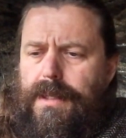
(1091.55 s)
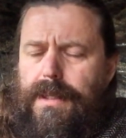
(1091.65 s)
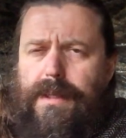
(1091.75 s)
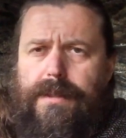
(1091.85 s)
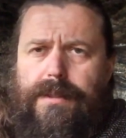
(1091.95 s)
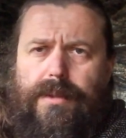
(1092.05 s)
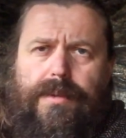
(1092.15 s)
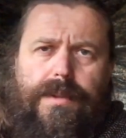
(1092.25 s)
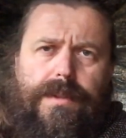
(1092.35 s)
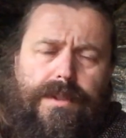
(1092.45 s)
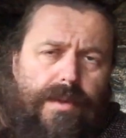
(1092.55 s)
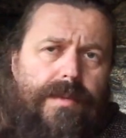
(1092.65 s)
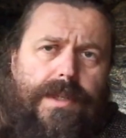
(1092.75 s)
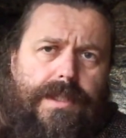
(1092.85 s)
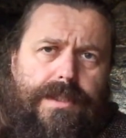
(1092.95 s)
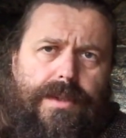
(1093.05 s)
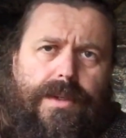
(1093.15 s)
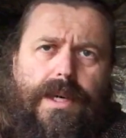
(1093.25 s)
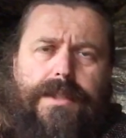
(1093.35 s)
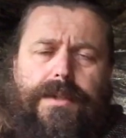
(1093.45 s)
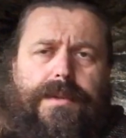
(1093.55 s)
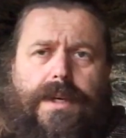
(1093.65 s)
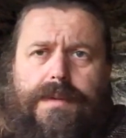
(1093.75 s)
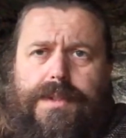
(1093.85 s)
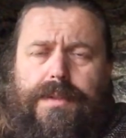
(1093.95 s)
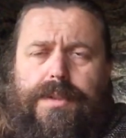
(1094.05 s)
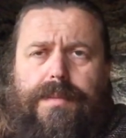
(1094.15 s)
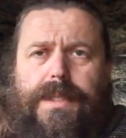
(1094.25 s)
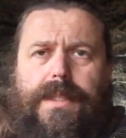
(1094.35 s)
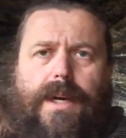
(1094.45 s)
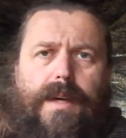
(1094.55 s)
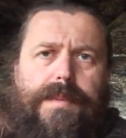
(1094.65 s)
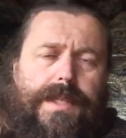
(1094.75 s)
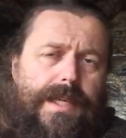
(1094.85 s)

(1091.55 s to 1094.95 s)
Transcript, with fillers: that I don't, don't enjoy. I don't have social media apps